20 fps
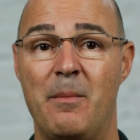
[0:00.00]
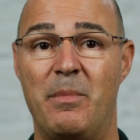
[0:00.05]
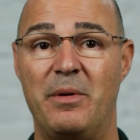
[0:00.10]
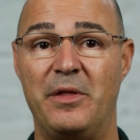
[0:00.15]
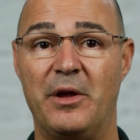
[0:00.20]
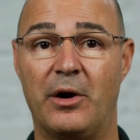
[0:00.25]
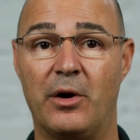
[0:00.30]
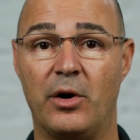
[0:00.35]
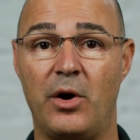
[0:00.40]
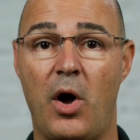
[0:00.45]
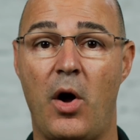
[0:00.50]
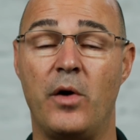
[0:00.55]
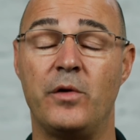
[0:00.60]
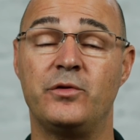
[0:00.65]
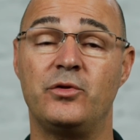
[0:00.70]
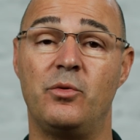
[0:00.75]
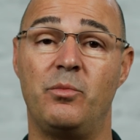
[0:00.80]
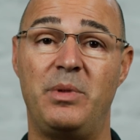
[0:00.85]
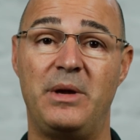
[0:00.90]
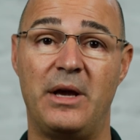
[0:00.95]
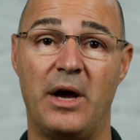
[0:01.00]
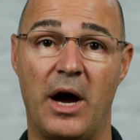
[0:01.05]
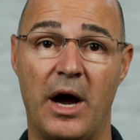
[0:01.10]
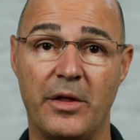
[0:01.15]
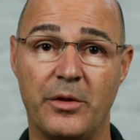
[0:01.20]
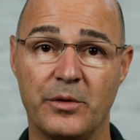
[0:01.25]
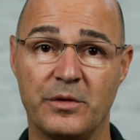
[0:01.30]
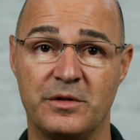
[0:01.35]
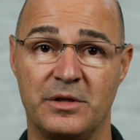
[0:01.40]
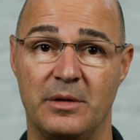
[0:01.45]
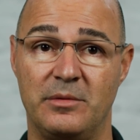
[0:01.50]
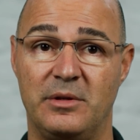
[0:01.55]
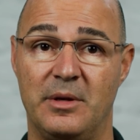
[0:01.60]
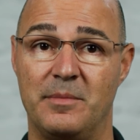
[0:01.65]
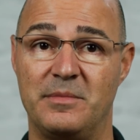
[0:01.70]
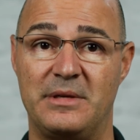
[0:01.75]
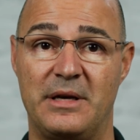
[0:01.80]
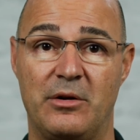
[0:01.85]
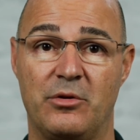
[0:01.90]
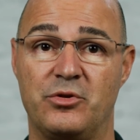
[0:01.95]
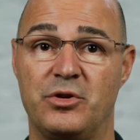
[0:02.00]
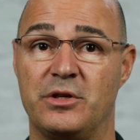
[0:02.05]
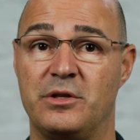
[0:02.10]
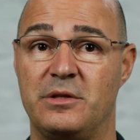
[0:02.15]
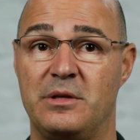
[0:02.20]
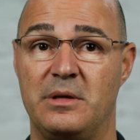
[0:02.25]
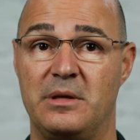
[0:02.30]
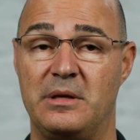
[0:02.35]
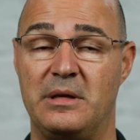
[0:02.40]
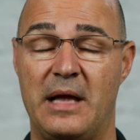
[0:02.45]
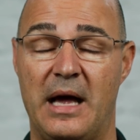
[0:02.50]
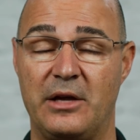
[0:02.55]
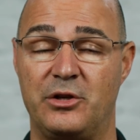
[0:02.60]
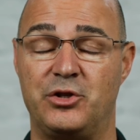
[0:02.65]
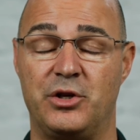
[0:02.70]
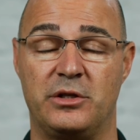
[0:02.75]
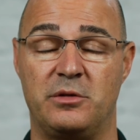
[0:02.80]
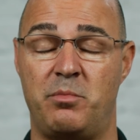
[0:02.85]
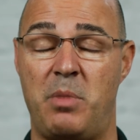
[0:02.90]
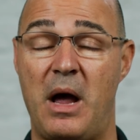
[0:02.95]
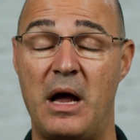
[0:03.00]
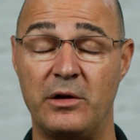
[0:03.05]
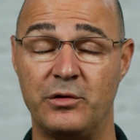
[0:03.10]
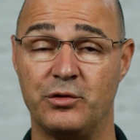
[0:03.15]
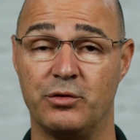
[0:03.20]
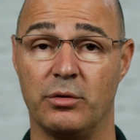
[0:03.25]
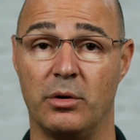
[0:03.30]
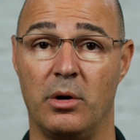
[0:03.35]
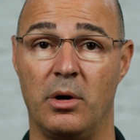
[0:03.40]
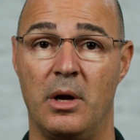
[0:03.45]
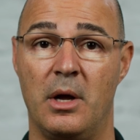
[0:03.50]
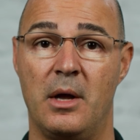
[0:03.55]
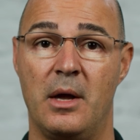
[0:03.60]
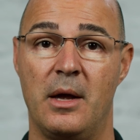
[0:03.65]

but there can also be other symptoms that are just not just postural.